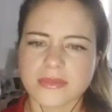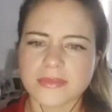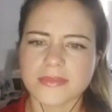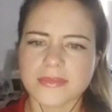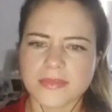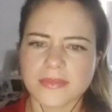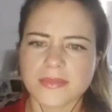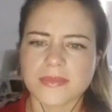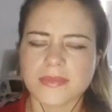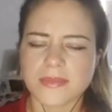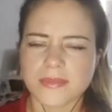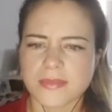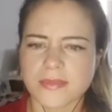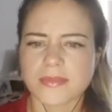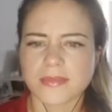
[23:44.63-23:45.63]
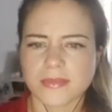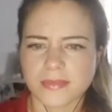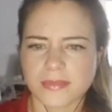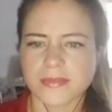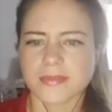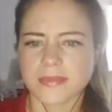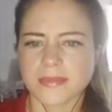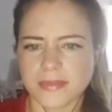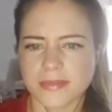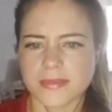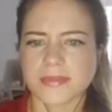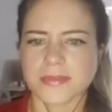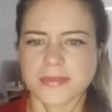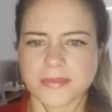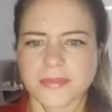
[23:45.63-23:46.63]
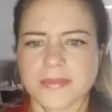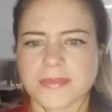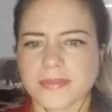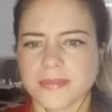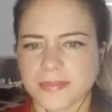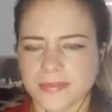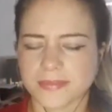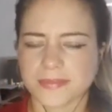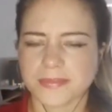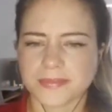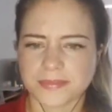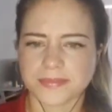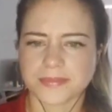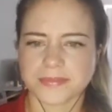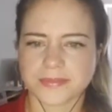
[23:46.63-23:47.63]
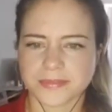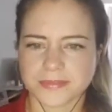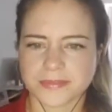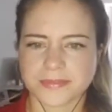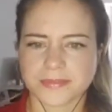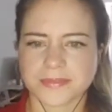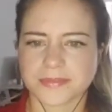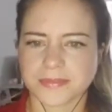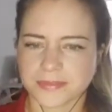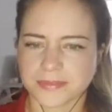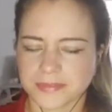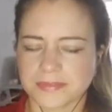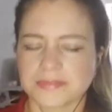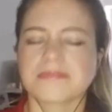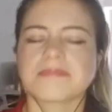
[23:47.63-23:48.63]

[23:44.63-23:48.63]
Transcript: (not speaking)